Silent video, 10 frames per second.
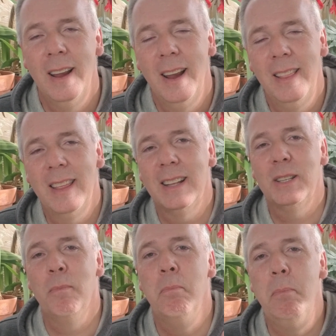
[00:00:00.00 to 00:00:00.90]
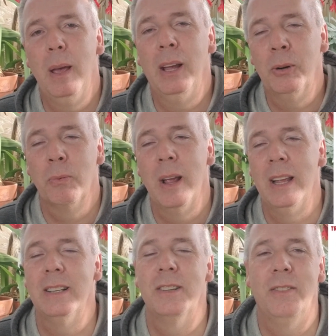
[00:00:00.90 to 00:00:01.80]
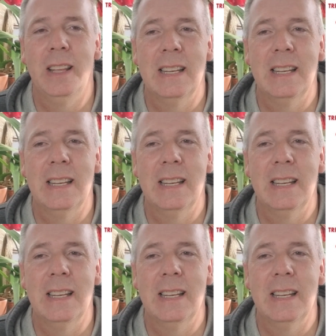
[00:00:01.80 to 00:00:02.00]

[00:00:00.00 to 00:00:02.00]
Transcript: And that's a big range of the